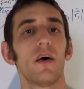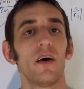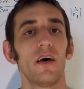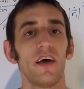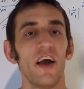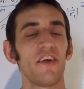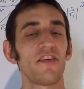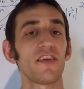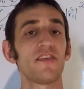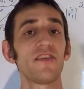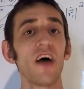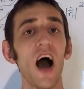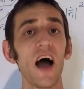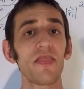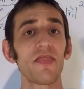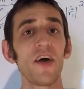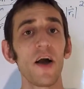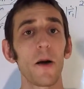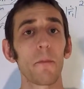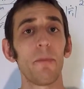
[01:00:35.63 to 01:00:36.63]
there's a dot
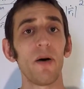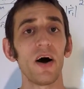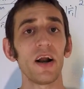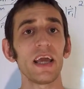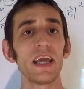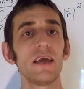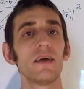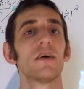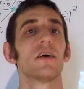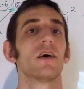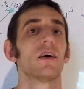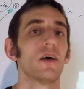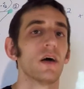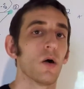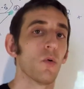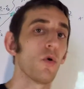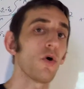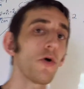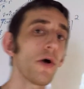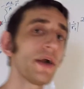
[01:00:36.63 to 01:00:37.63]
there, buddy.
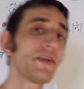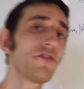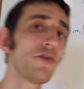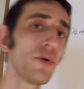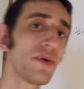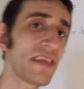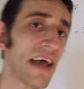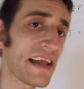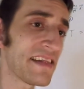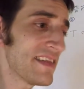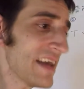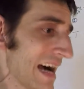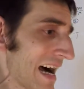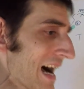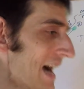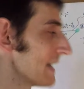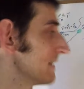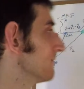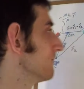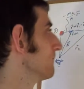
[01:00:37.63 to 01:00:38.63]
What do I do with that
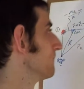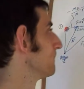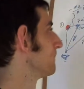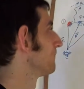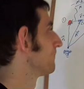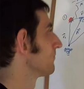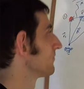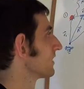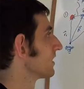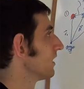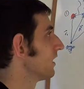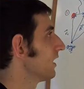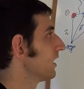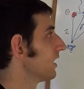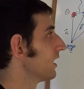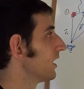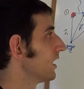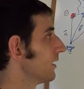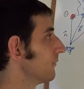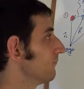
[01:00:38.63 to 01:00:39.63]
dot?
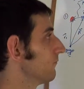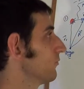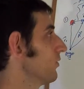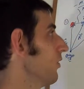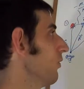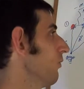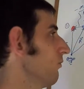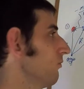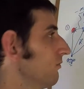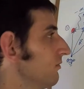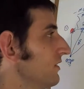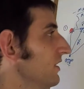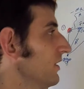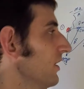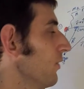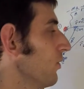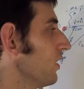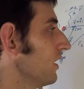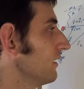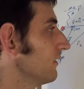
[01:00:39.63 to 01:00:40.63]
Well, you
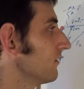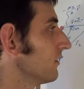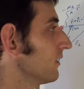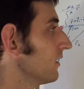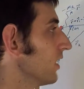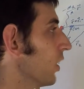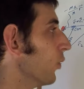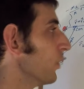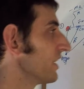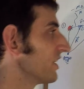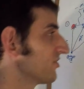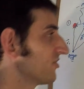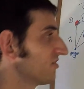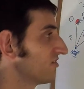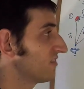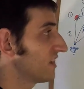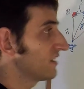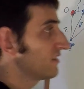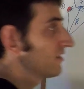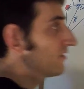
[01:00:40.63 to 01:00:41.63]
know what? We could just
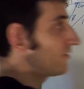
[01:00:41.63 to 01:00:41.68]
take the